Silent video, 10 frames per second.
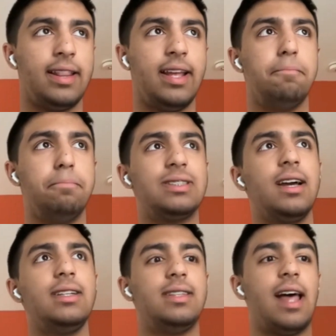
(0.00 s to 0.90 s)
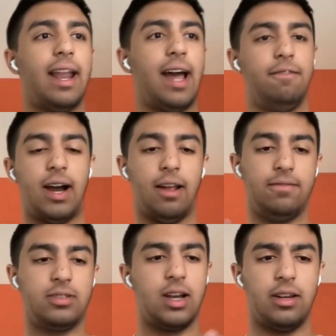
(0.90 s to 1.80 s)
And then besides that,
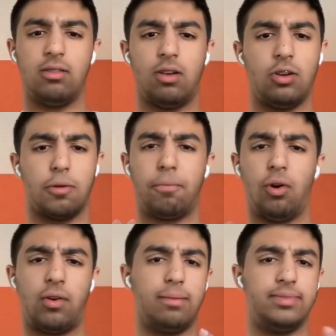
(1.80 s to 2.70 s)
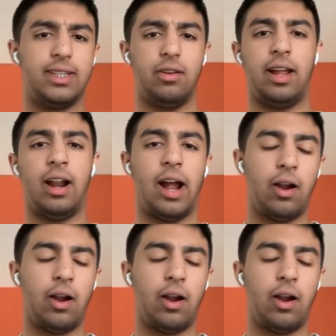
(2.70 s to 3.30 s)
I've done also programs here and there.